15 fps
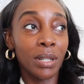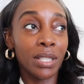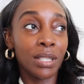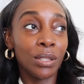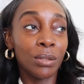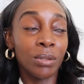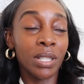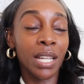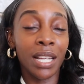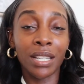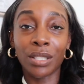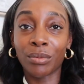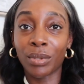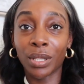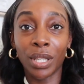this and doing that, I
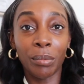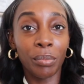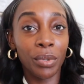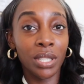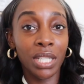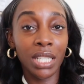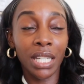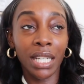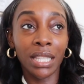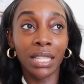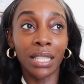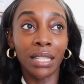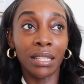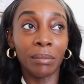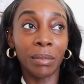just really appreciate
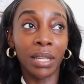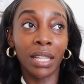them.